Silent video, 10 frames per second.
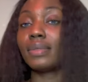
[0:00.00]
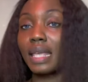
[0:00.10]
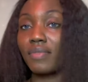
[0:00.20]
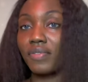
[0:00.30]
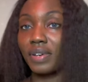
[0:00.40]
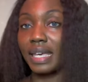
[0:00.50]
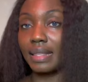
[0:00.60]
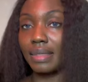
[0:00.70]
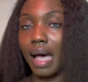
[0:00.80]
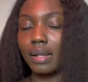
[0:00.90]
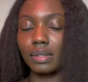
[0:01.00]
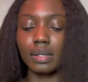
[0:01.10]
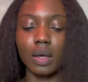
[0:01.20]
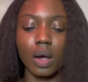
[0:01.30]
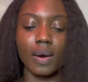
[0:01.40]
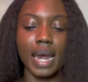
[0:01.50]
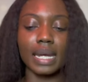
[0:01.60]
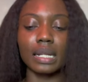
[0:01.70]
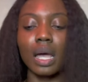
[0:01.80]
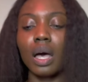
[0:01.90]
Never forget that.
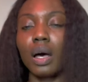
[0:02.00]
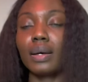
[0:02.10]
Alright?